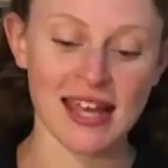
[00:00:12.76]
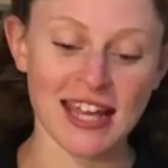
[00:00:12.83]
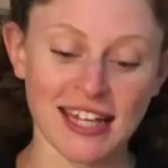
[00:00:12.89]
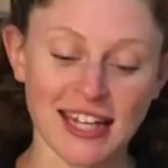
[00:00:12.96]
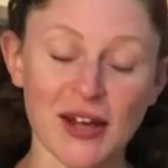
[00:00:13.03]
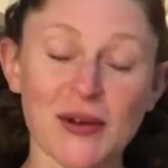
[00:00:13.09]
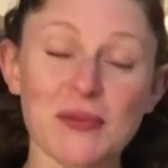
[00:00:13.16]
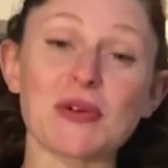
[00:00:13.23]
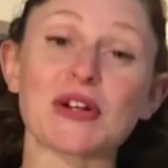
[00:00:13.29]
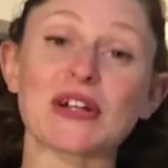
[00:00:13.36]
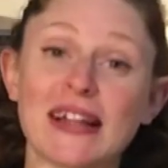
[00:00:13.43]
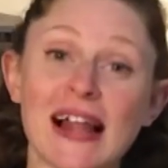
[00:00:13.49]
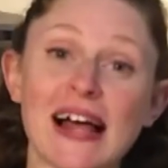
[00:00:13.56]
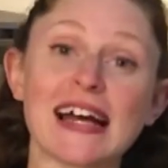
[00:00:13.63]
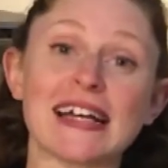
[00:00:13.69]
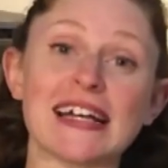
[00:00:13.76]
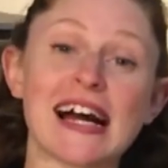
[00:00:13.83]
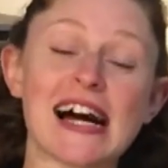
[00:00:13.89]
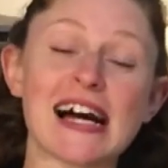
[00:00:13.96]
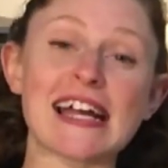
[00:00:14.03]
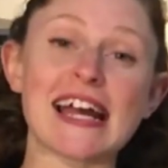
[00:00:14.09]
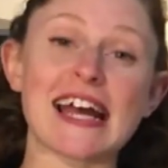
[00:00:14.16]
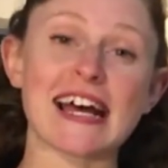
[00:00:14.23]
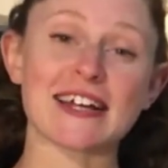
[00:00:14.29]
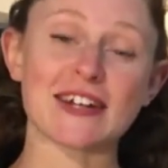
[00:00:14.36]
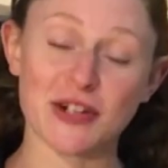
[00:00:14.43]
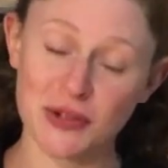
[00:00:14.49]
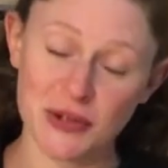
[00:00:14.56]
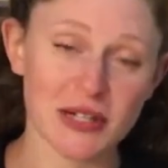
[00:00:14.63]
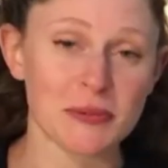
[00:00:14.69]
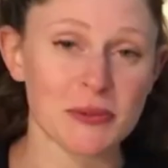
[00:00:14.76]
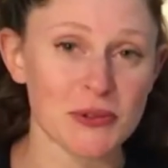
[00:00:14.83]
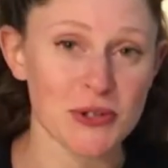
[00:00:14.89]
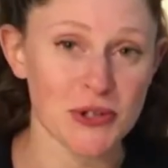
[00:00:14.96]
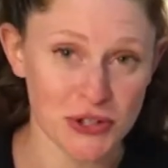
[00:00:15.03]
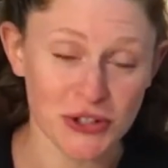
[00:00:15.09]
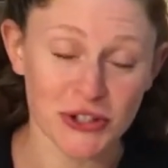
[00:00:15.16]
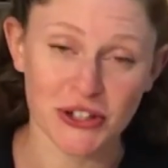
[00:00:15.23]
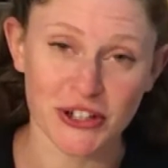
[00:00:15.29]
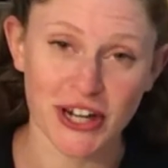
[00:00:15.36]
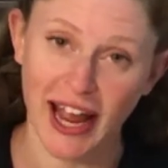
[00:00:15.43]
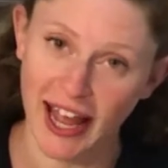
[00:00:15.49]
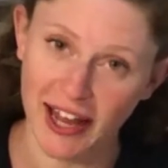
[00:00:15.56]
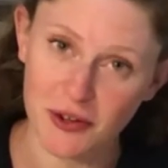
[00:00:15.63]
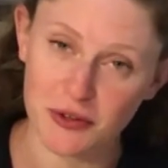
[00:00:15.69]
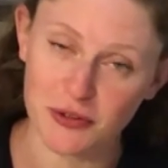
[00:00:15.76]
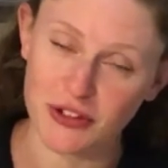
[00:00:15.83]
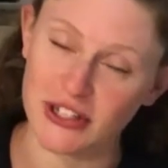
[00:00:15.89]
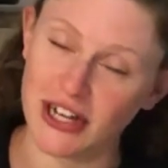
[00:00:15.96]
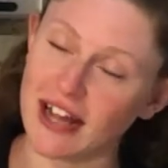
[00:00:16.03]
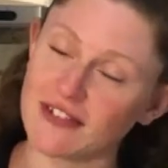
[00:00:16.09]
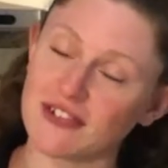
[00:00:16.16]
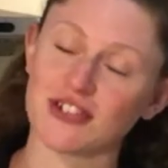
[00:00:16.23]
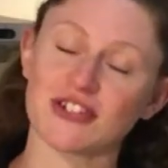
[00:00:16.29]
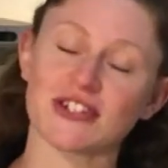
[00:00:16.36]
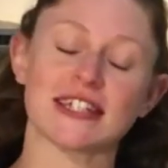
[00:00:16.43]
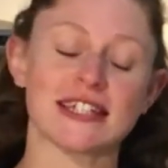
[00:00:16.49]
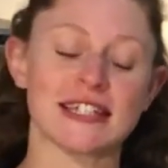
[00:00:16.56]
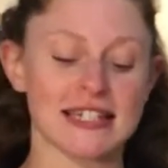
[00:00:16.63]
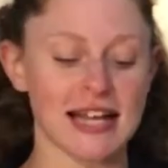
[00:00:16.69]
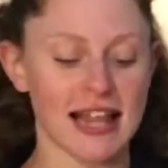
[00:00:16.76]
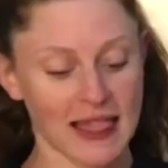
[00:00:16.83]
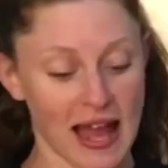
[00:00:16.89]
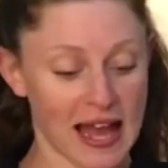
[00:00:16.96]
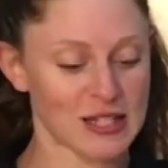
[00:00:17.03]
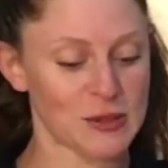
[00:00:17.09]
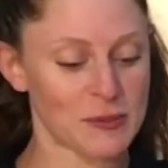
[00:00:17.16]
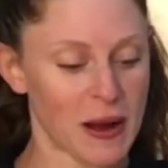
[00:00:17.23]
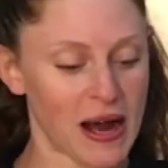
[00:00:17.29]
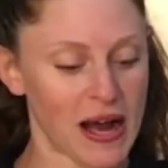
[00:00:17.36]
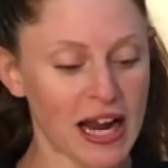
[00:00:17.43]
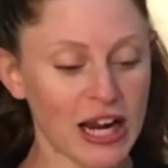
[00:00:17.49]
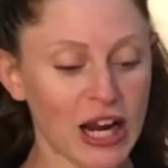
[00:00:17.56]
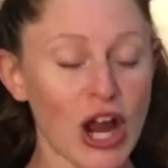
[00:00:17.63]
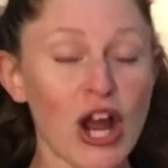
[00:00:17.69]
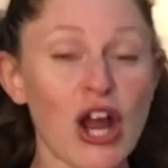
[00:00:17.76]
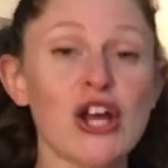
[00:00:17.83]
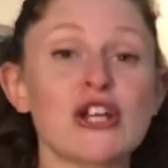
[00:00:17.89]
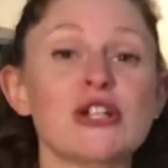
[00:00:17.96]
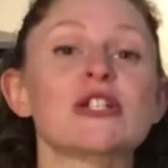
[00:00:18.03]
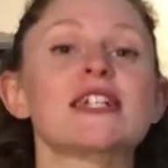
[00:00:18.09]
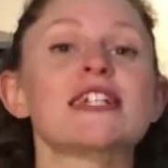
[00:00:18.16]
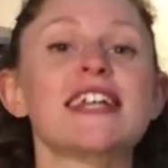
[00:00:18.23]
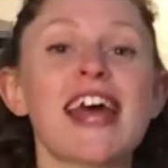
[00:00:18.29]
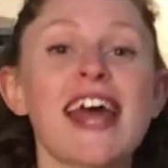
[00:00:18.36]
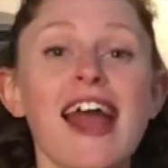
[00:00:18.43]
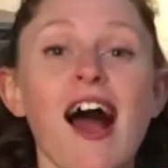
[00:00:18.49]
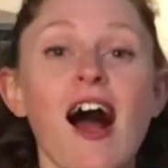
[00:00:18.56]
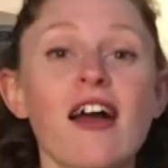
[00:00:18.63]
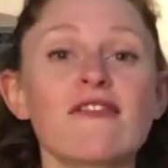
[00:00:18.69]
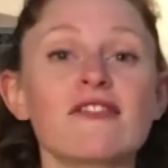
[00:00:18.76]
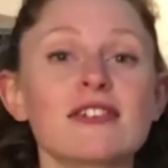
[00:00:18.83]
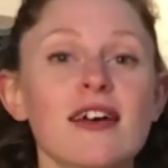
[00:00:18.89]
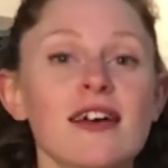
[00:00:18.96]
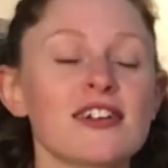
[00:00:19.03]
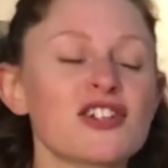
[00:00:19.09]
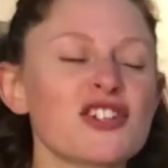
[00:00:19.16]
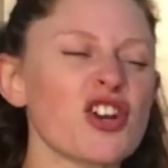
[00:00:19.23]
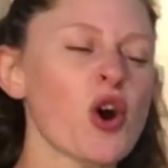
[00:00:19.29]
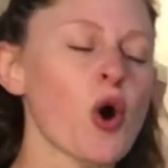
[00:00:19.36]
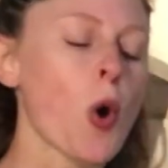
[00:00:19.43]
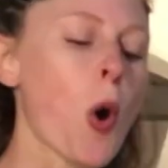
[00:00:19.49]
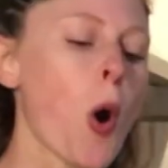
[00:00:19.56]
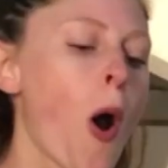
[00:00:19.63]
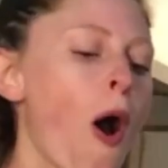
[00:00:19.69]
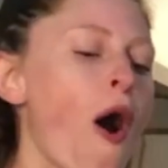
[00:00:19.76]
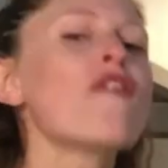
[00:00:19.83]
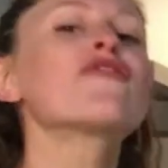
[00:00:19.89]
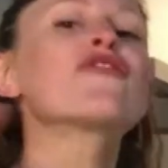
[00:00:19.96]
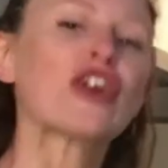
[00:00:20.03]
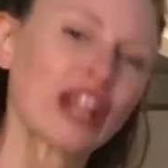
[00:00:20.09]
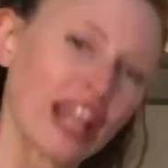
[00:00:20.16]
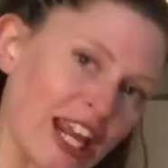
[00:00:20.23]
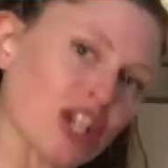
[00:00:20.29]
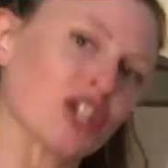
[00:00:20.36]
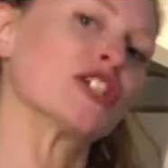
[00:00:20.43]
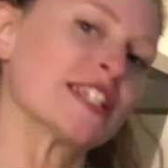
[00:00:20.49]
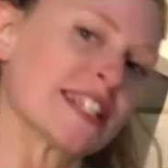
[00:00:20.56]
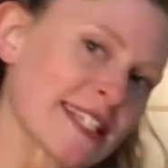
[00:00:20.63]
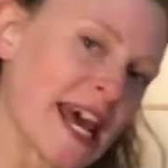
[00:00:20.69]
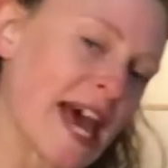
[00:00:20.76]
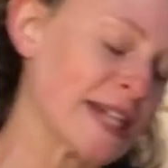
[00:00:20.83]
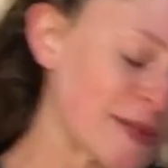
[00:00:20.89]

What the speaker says: Now I'm not gonna lie, I had an incredible sugar hangover after the last pie, so today I've decided to go for quiche instead,